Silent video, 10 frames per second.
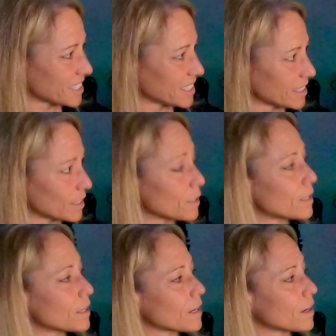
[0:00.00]

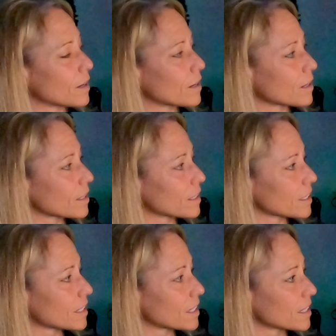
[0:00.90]

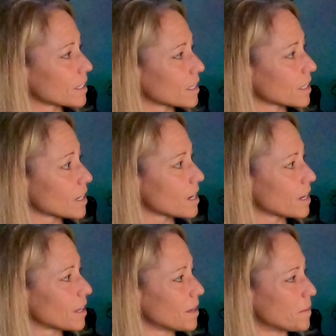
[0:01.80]

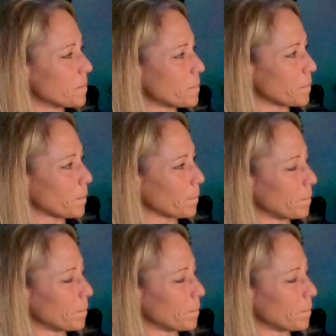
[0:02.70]
(silent)